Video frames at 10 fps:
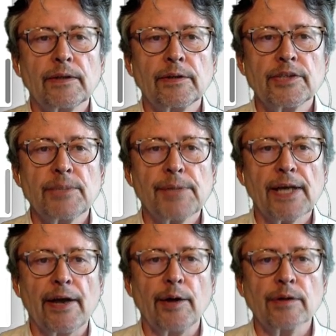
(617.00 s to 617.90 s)

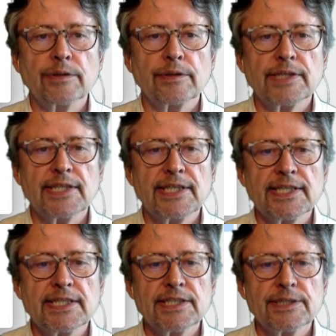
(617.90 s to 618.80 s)
GPIO. So
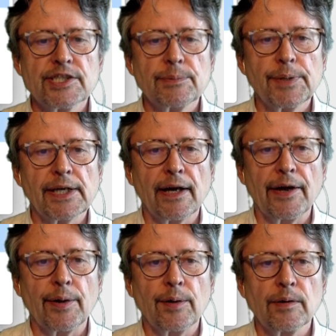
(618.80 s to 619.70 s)
this is the
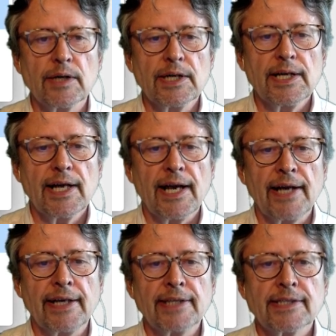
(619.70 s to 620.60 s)
GPIO,
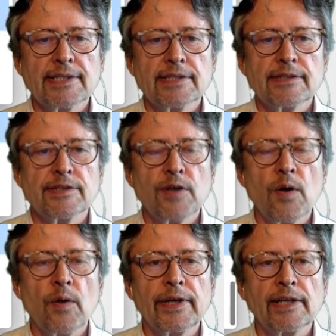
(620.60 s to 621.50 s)
and
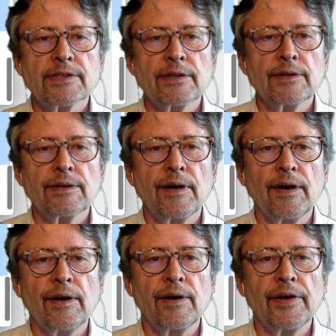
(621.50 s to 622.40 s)
that's
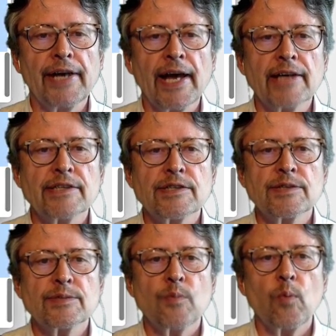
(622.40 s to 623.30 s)
a
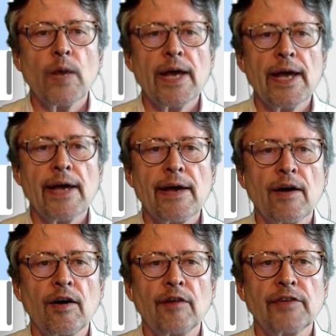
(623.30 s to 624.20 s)
nice way
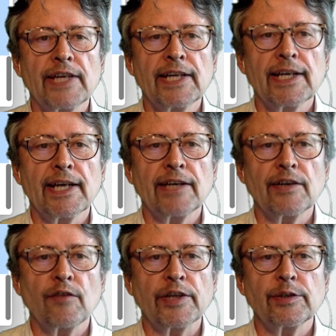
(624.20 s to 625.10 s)
of getting an
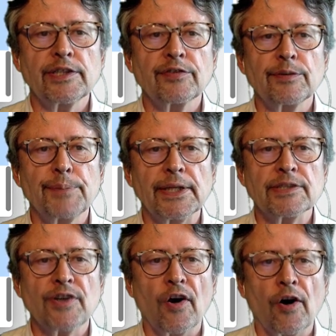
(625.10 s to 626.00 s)
idea of what the different
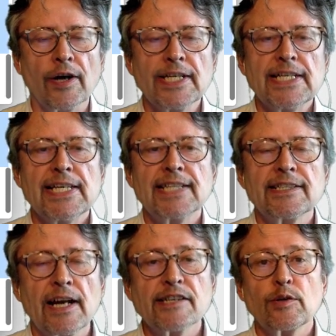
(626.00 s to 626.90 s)
pins are.
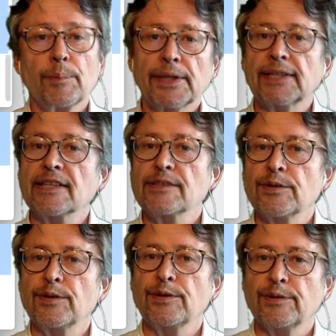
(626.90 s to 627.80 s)
It's not as complete as
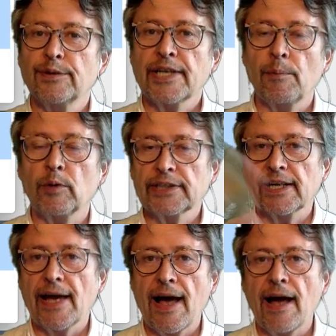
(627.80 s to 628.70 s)
the table
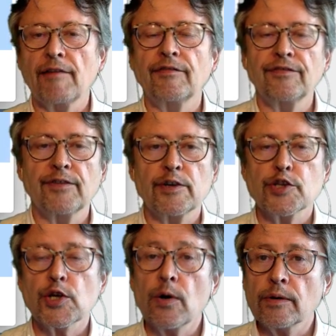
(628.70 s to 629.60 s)
that I have
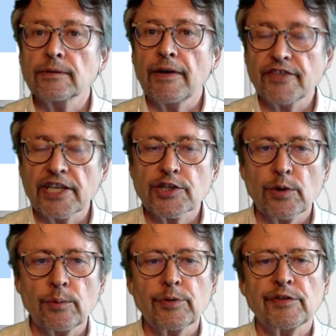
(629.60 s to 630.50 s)
I've just
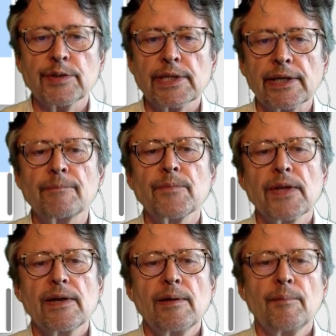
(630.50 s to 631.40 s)
shown previously,
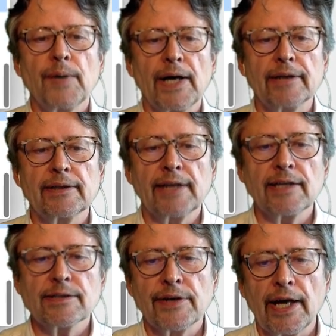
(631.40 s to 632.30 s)
but
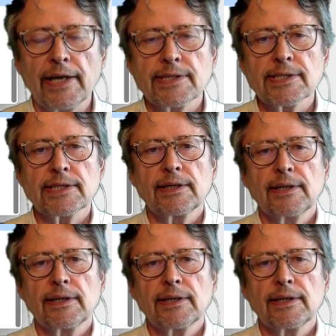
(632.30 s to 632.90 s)
that's a nice